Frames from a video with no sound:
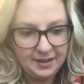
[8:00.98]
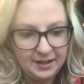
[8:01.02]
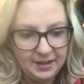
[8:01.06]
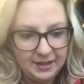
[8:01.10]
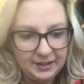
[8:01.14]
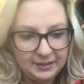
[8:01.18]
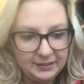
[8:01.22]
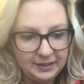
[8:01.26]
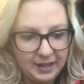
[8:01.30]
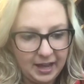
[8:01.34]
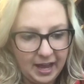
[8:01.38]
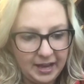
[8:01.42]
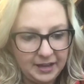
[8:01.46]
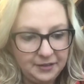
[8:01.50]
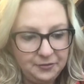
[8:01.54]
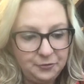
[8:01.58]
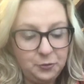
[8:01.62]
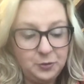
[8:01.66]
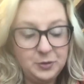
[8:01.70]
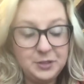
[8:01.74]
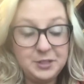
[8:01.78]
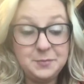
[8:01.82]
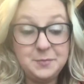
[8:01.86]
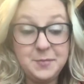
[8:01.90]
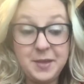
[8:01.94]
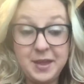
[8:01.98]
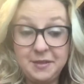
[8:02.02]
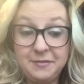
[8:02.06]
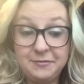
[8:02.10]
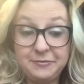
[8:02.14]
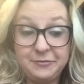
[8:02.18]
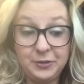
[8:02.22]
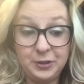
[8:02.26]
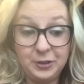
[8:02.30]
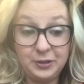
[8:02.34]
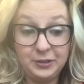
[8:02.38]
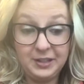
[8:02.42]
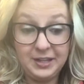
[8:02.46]
Life was meant
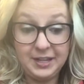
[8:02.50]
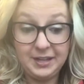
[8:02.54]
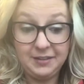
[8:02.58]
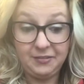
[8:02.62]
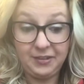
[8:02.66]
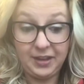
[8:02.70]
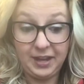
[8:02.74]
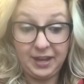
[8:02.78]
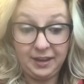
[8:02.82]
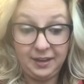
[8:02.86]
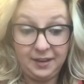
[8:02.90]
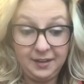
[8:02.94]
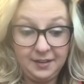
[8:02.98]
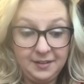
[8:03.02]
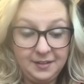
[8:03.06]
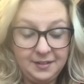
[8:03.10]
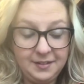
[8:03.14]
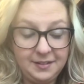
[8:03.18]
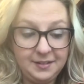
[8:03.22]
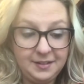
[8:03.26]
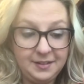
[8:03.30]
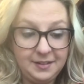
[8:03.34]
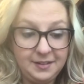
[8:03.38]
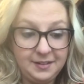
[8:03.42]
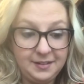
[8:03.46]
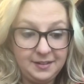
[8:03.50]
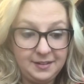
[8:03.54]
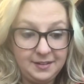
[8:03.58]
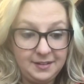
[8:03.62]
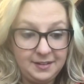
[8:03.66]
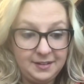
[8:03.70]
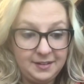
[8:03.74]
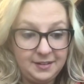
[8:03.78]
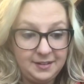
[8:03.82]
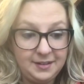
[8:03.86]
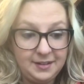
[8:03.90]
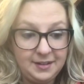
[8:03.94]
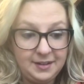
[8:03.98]
for living.
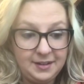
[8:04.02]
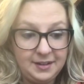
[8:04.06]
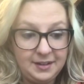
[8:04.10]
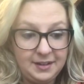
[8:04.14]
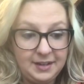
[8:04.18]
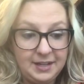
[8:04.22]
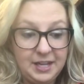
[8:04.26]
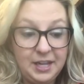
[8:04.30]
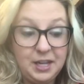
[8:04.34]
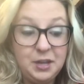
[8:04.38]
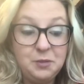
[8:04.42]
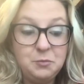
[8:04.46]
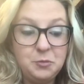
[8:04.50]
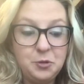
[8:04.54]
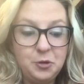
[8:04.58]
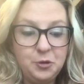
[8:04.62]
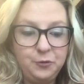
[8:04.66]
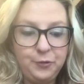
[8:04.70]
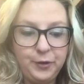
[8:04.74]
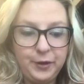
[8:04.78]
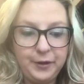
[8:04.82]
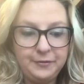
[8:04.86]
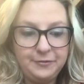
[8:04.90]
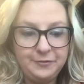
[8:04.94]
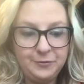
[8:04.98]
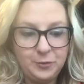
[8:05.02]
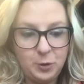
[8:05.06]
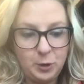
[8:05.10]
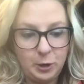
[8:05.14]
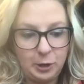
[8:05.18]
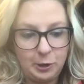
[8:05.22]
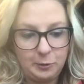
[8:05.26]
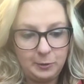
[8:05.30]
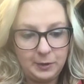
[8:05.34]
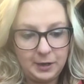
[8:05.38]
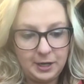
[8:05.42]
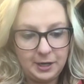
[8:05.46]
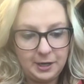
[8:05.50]
Keep moving
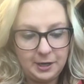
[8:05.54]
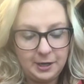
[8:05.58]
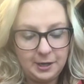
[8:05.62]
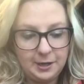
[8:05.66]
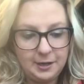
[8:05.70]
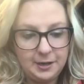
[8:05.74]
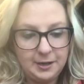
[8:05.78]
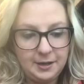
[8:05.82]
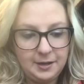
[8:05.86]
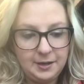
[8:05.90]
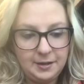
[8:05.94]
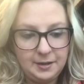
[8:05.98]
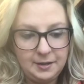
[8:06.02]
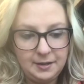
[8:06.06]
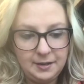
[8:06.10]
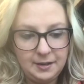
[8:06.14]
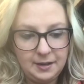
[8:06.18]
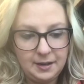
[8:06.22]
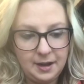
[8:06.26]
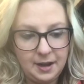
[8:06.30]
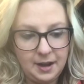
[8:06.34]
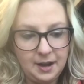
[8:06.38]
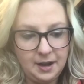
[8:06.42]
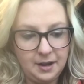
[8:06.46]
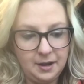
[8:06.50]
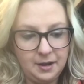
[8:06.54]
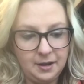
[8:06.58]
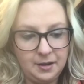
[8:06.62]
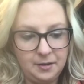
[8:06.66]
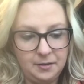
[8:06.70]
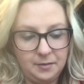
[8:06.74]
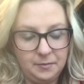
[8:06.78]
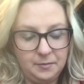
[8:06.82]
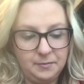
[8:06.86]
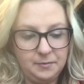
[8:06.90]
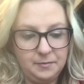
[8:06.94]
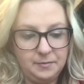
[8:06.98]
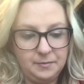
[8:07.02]
forward.
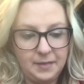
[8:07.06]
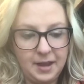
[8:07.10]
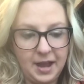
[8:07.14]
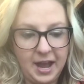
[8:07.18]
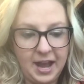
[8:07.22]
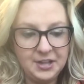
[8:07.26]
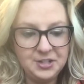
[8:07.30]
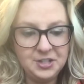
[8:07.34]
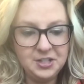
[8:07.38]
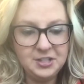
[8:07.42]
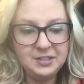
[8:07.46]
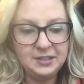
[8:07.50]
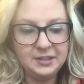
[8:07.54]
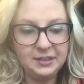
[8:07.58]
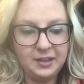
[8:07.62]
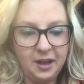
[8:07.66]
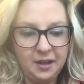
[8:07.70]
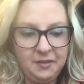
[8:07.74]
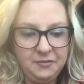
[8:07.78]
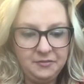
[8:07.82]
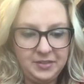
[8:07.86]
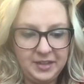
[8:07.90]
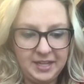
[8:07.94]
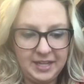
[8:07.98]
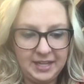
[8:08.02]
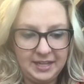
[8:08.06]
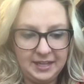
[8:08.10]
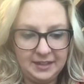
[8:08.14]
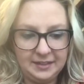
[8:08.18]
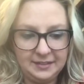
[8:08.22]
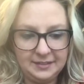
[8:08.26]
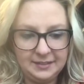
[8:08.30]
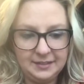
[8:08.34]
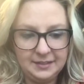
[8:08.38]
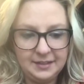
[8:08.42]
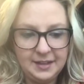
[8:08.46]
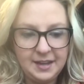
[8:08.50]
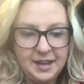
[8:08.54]
I just love
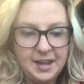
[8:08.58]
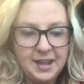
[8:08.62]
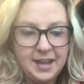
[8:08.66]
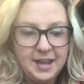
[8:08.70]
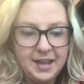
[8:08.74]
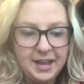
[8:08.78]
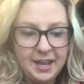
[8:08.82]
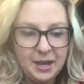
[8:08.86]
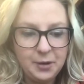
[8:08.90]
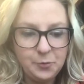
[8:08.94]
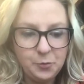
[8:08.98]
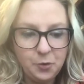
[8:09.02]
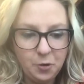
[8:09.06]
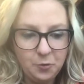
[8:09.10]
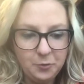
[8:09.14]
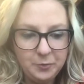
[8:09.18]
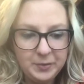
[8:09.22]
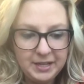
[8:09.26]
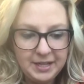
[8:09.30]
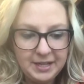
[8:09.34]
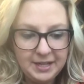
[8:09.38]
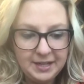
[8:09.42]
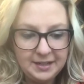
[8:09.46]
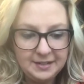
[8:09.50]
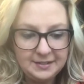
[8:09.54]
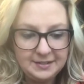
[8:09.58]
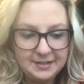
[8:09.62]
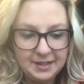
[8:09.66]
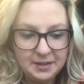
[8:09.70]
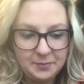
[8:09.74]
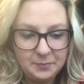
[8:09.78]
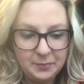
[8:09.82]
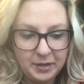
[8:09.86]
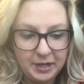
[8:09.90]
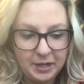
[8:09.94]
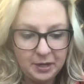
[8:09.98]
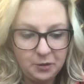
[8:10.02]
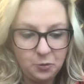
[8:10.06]
these. It won't be easy,
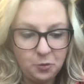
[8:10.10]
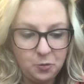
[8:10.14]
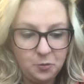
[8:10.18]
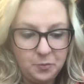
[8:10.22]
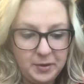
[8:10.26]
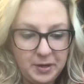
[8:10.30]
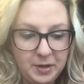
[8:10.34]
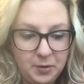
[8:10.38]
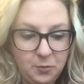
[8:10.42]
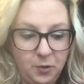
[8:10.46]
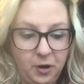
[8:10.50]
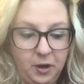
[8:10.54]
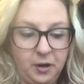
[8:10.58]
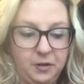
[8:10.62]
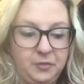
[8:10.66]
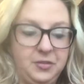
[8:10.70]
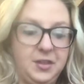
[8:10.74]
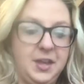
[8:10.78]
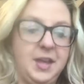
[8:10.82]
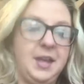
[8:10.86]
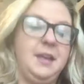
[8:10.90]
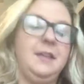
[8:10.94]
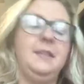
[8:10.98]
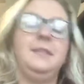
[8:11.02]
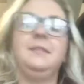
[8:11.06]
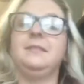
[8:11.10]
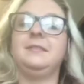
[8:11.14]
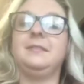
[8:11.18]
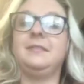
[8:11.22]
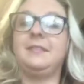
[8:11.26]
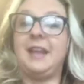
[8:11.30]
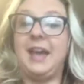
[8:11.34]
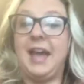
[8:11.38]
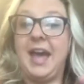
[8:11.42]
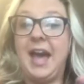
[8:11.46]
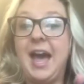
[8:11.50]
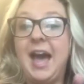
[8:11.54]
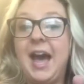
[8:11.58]
but it will be worth it.
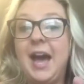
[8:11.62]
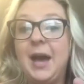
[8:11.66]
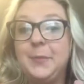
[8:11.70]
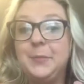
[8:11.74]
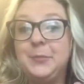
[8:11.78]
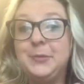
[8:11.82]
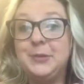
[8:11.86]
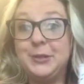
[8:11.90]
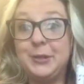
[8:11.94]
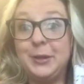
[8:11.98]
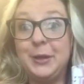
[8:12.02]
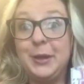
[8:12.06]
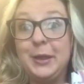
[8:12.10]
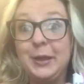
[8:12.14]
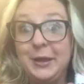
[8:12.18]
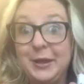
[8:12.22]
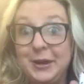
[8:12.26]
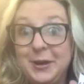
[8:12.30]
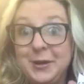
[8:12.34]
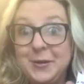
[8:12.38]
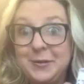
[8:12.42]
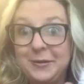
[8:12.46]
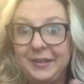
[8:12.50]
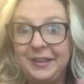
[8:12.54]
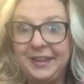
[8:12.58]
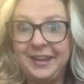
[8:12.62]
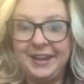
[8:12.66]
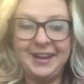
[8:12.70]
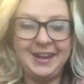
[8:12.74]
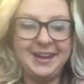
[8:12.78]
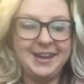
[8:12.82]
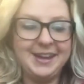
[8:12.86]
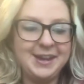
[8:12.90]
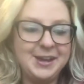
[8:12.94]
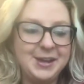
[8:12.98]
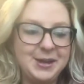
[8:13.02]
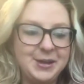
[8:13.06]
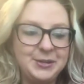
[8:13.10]

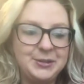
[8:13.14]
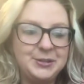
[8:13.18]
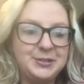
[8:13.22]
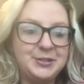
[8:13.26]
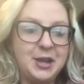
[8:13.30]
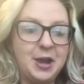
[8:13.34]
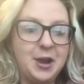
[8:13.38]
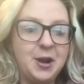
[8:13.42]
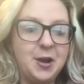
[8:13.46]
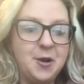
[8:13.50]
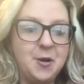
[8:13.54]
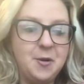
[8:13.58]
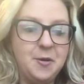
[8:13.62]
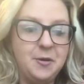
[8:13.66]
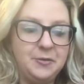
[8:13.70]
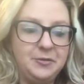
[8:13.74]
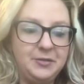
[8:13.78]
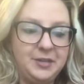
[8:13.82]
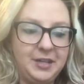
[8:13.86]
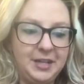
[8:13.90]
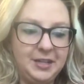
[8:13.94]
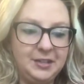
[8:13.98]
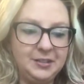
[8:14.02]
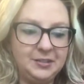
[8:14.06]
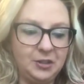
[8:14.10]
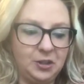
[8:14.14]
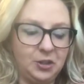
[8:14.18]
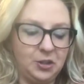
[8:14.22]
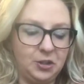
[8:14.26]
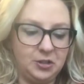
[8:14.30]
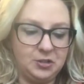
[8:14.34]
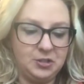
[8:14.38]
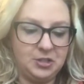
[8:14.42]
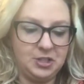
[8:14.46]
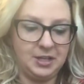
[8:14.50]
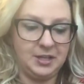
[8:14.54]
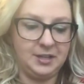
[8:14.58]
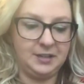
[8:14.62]
Absolutely. So these are
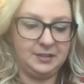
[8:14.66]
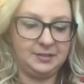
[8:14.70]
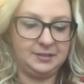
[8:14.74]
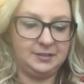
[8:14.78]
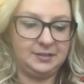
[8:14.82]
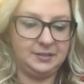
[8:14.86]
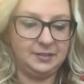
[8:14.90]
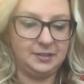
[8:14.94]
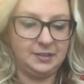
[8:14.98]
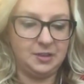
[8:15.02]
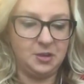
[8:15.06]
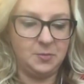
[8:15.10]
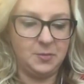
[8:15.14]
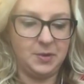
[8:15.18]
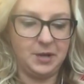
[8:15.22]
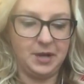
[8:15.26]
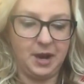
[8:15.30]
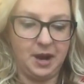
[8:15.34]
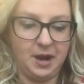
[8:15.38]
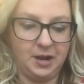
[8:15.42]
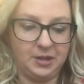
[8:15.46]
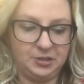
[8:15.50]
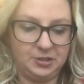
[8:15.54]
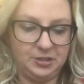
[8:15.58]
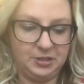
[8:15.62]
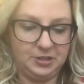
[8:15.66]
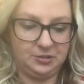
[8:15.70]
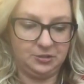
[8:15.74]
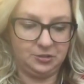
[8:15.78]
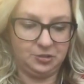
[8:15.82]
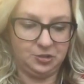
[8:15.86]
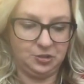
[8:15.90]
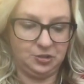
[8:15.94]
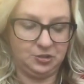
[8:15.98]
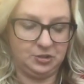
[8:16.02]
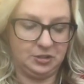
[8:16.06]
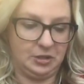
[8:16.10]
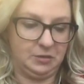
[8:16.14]
just, oh my gosh, these are
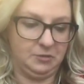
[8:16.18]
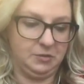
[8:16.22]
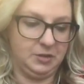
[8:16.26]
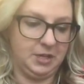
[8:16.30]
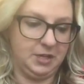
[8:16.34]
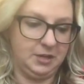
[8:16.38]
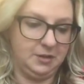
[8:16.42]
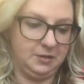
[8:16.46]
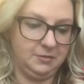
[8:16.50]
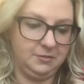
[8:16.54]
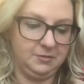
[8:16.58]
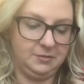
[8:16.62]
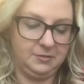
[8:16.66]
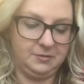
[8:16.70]
just so cute.